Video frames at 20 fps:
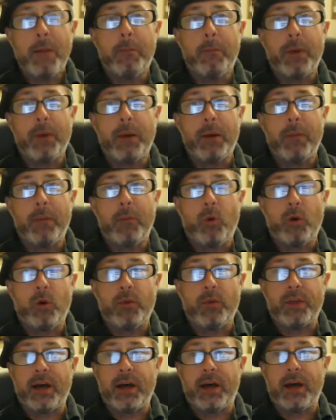but more
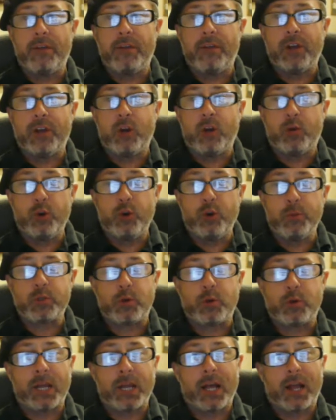the group
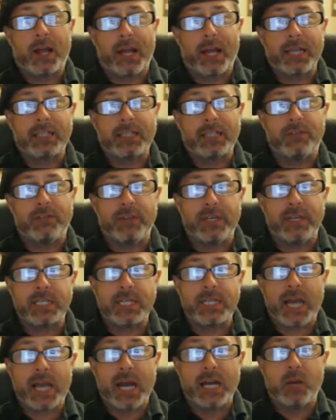sort of collectively
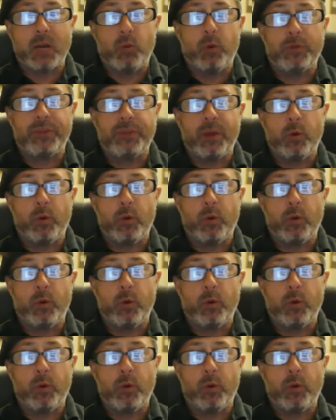deciding what